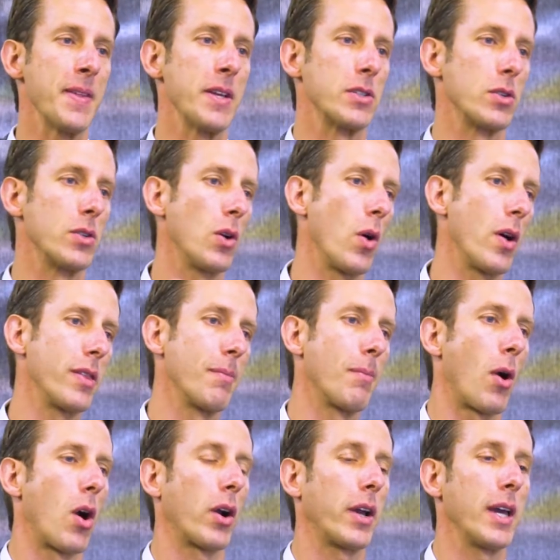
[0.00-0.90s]
So knowing the
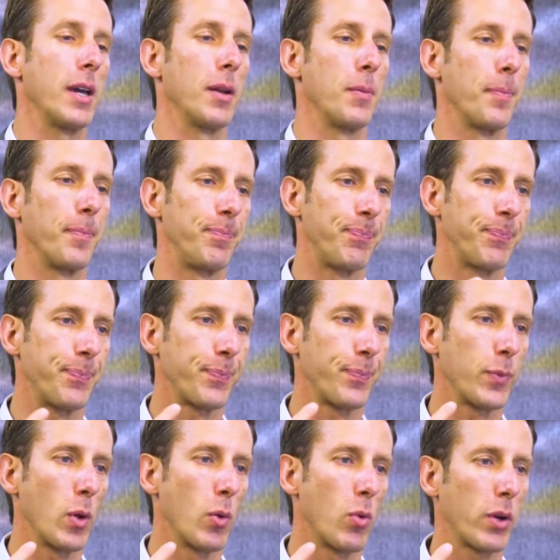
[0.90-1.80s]
market,
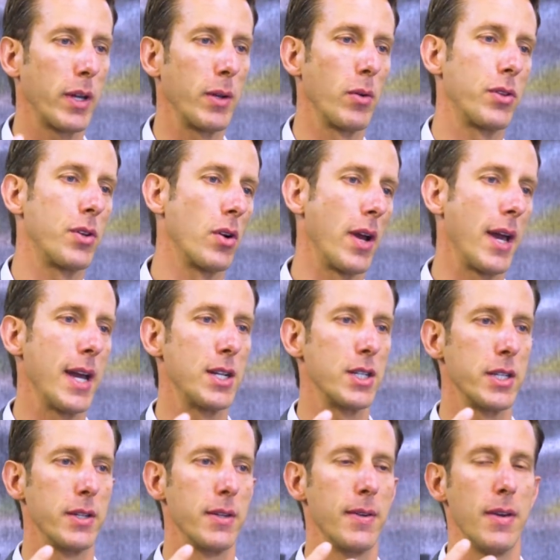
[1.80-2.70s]
working with your
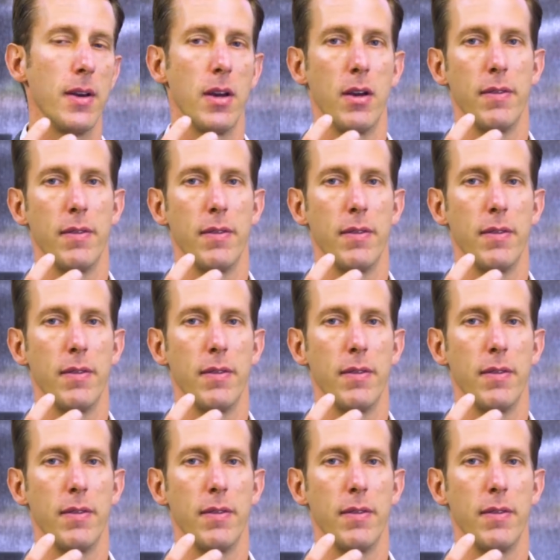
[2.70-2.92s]
agent,